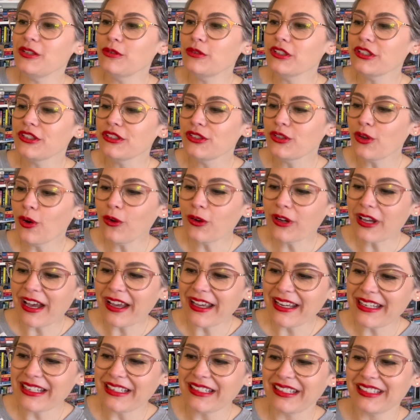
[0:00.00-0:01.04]
was so
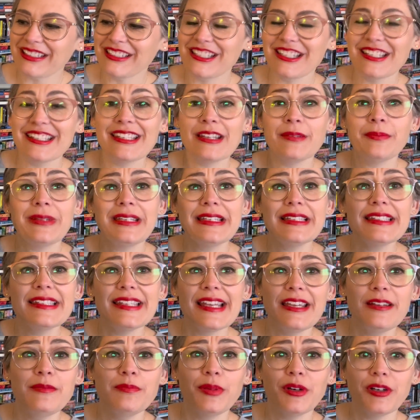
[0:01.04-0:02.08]
kind, and she sent me a
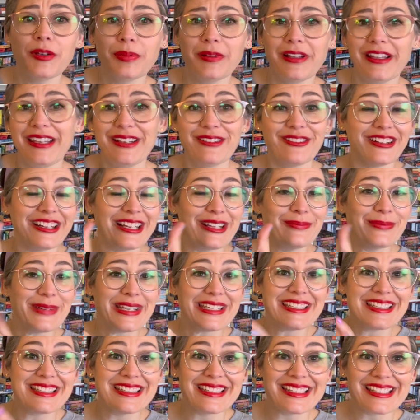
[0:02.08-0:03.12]
signed book plate when I
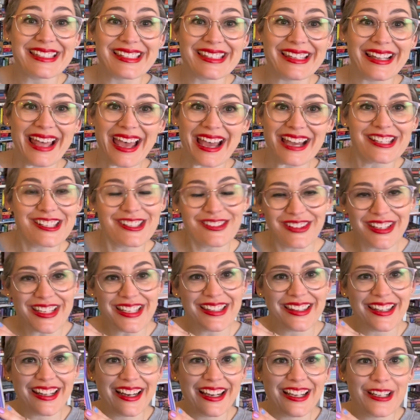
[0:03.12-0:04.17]
mentioned this last week
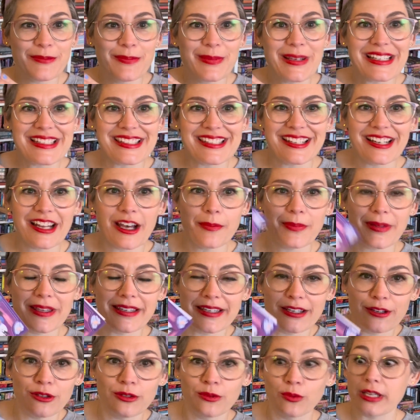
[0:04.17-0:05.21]
that I had picked it up and
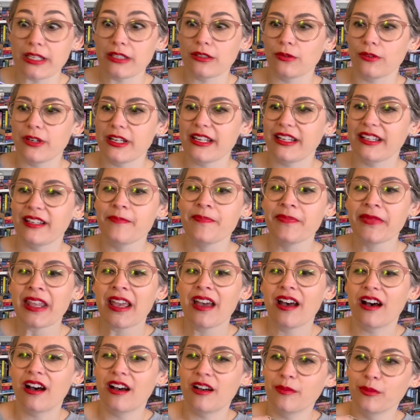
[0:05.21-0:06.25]
couldn't wait to read it,
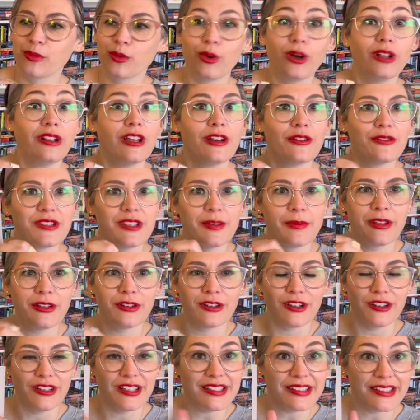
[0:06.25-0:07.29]
along with some other
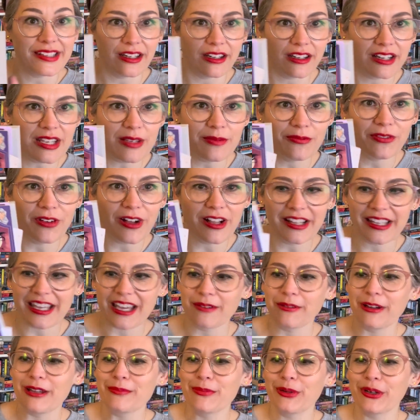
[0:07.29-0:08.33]
goodies that keep falling out of
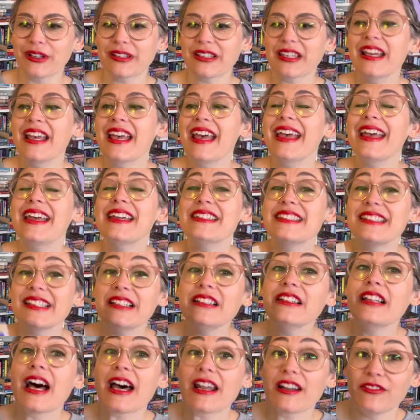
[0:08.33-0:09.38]
my book. It's a
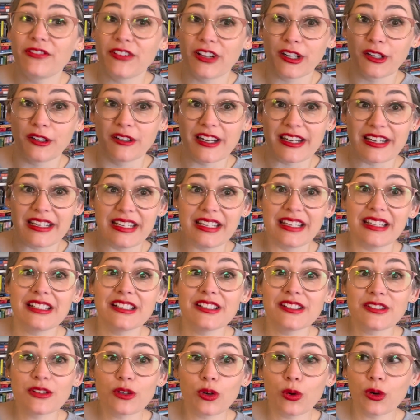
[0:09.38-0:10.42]
lot of fun already. It
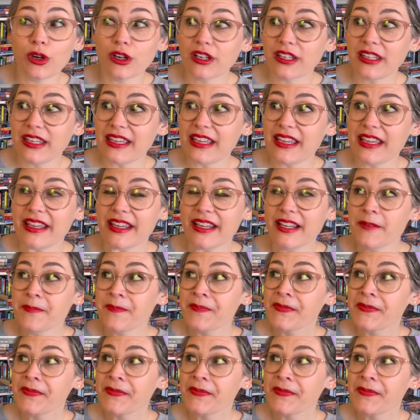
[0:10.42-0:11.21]
is quirky.